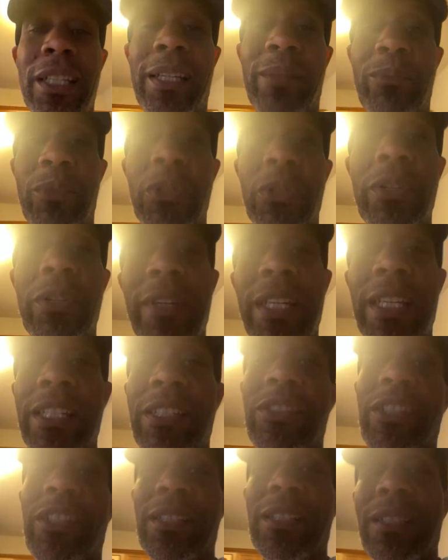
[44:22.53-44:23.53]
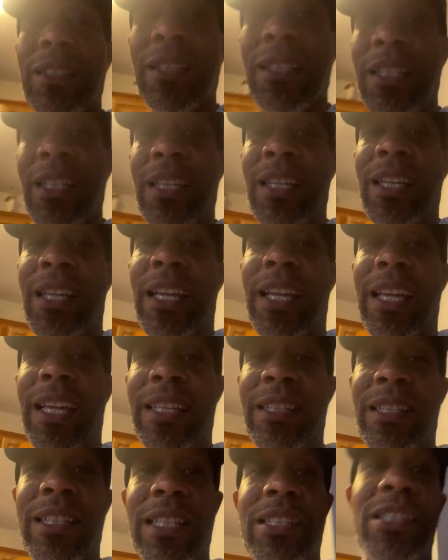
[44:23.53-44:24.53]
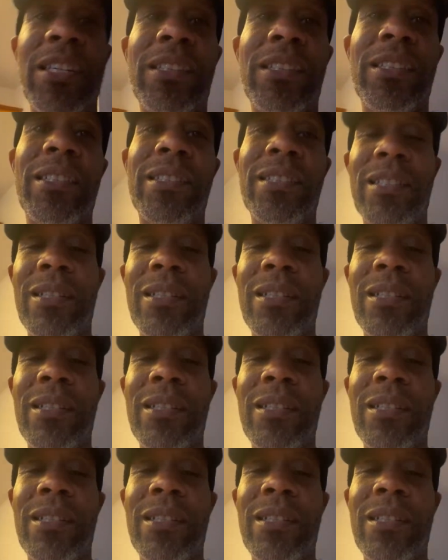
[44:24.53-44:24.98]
and motivate each other and teach each other